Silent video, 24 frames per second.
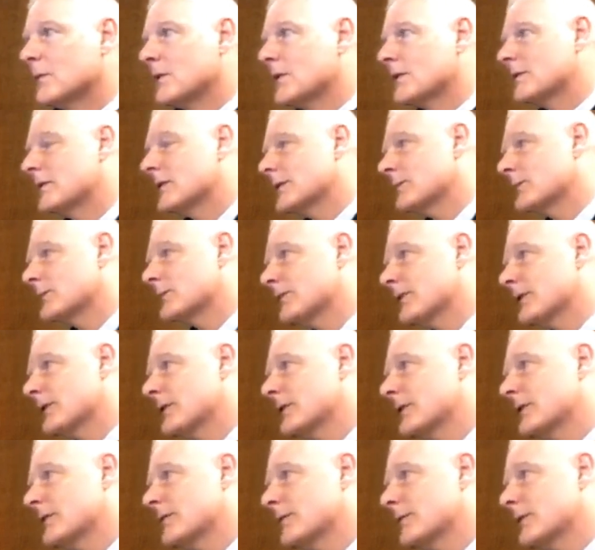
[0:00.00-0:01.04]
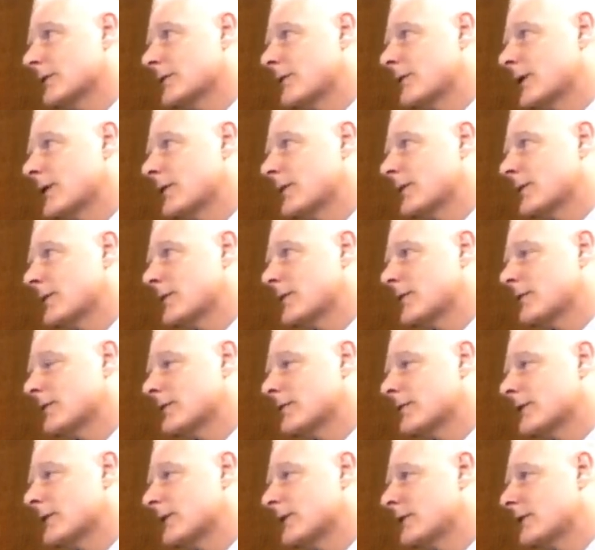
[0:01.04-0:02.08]
Small claims filing fee, why would it be
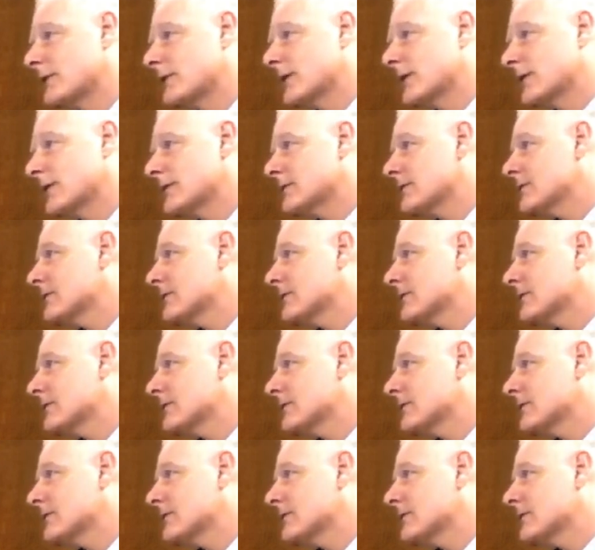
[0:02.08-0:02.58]
$52?